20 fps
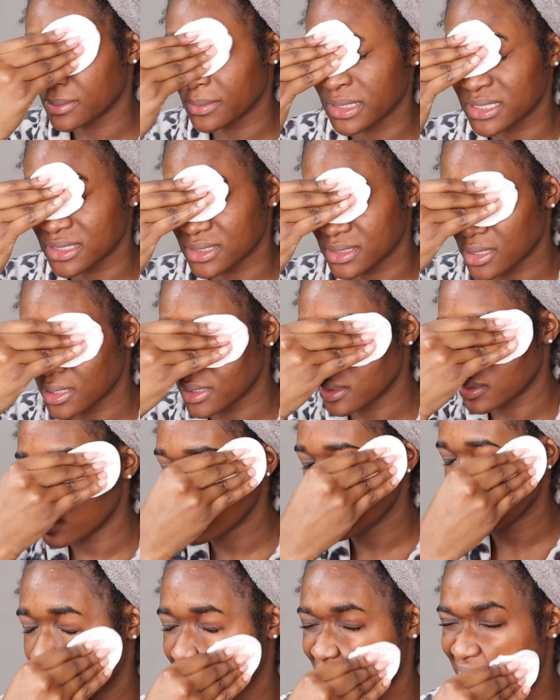my skin
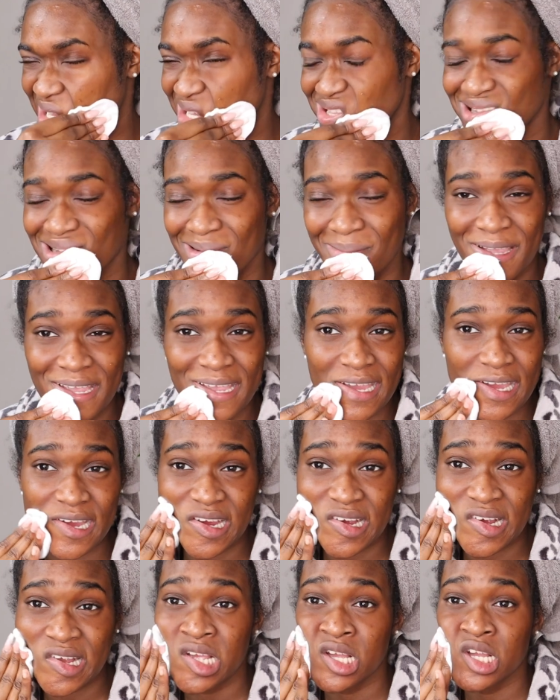back into my
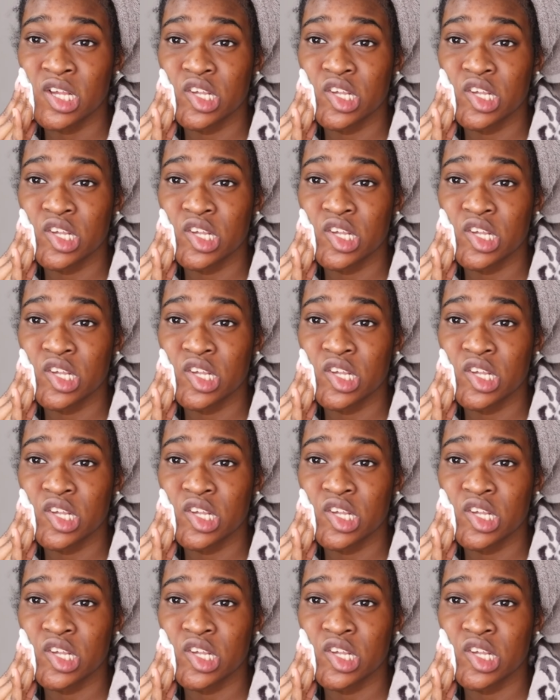hair.